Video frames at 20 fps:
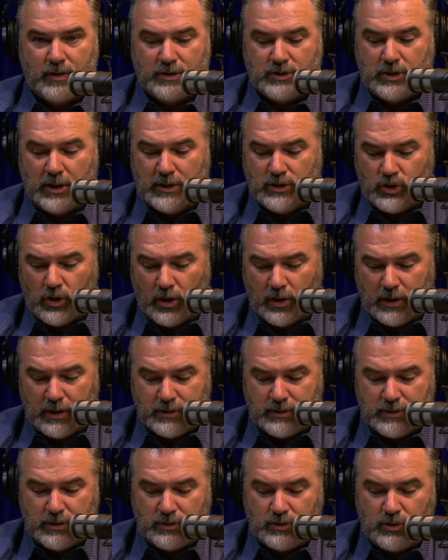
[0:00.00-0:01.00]
Sejong
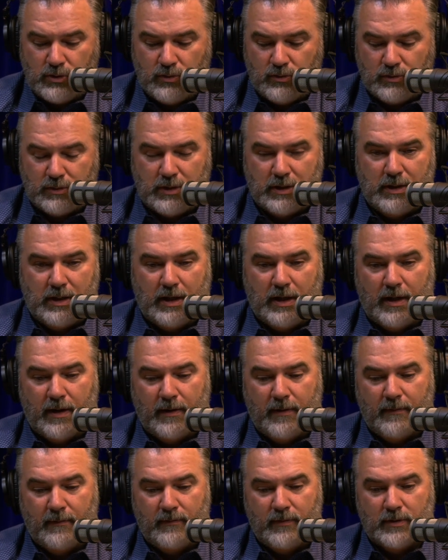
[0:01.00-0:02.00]
Institute,
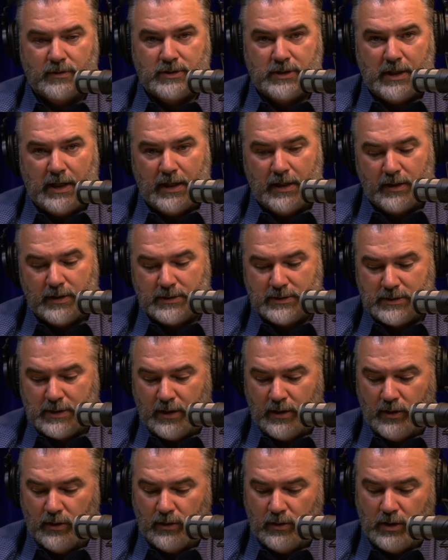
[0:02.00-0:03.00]
there's an analyst
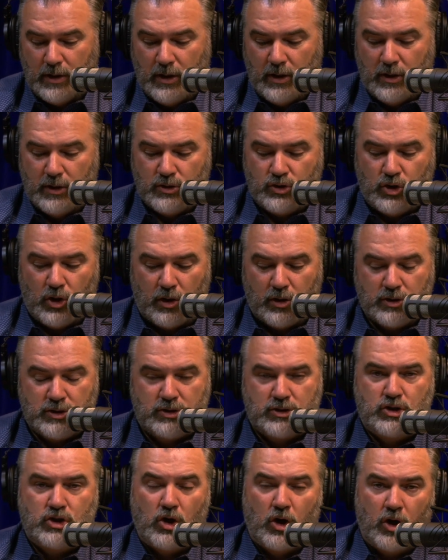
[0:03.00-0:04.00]
there,
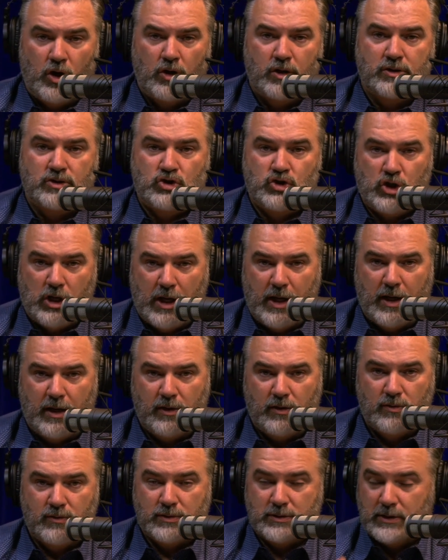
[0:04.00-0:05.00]
Chong-Xiong
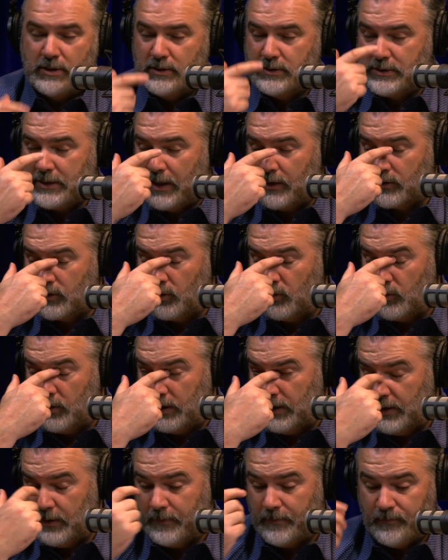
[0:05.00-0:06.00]
Chang, who's in South
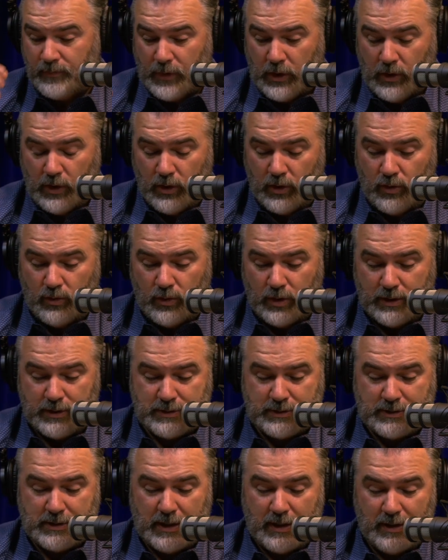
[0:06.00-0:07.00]
Korea, who has
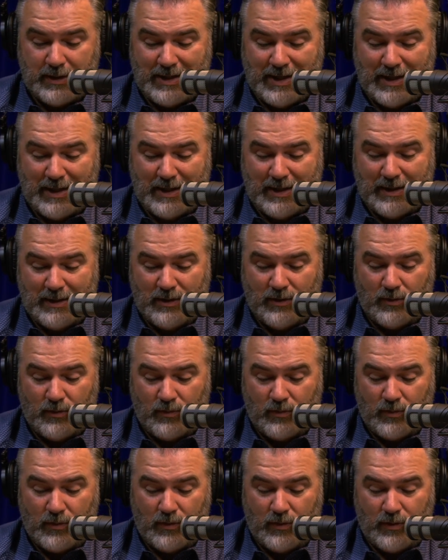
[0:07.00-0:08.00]
said, you
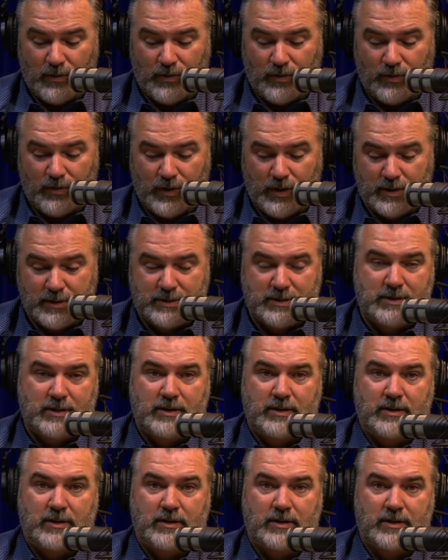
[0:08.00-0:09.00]
know, this
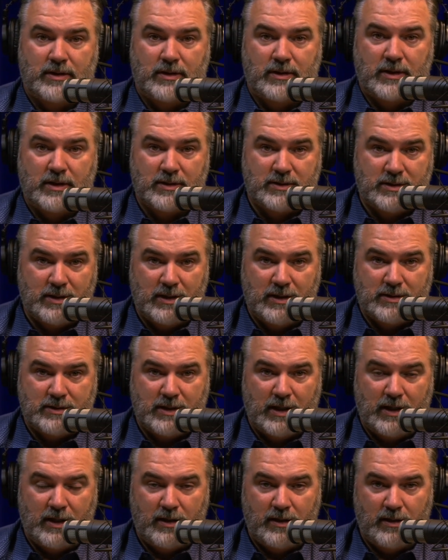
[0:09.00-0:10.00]
is
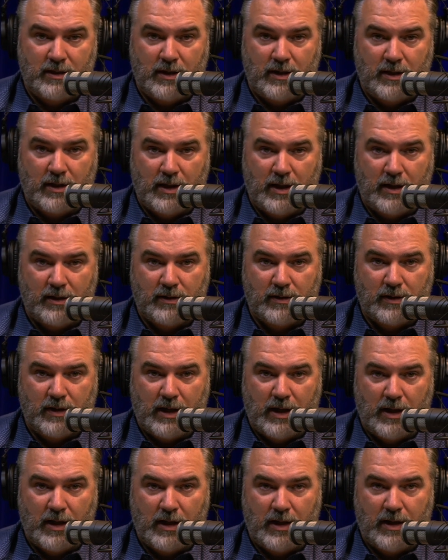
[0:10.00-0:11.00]
a
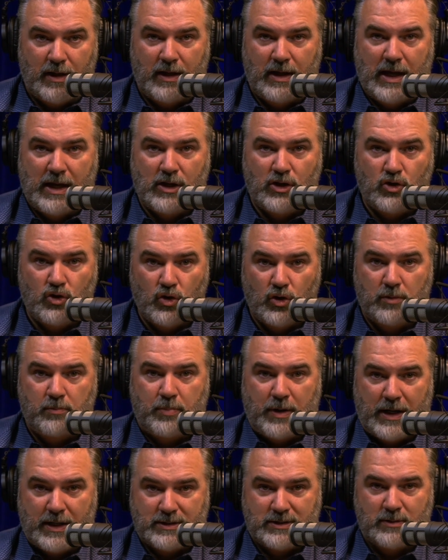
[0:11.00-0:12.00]
good
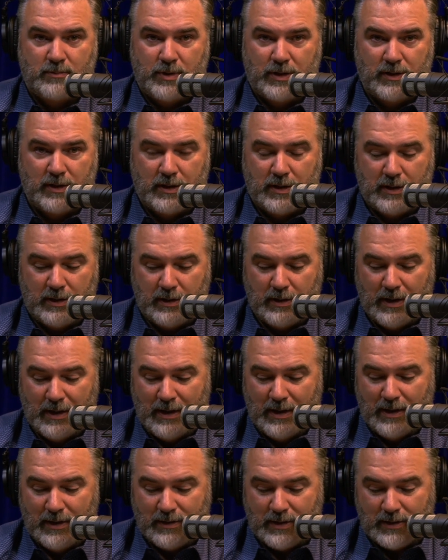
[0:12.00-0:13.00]
possibility
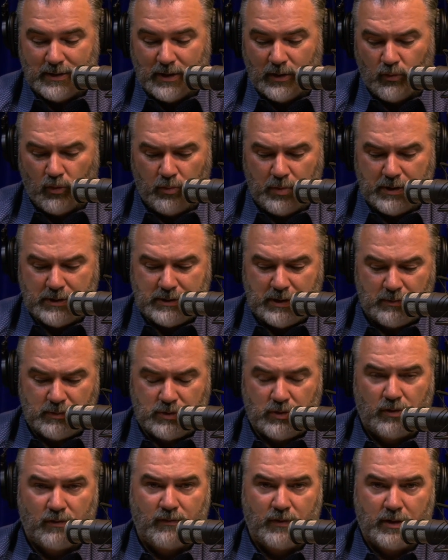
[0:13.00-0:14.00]
that there will be some
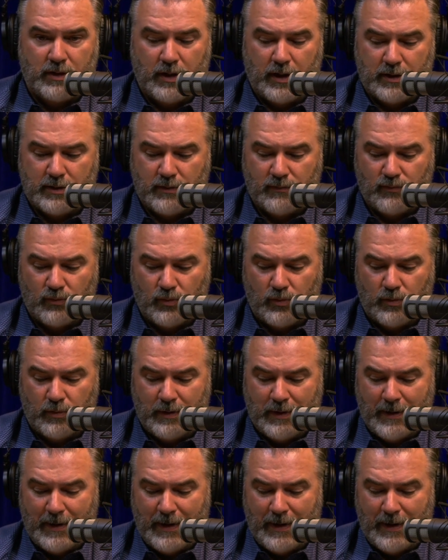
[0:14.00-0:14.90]
sort of a collective rule.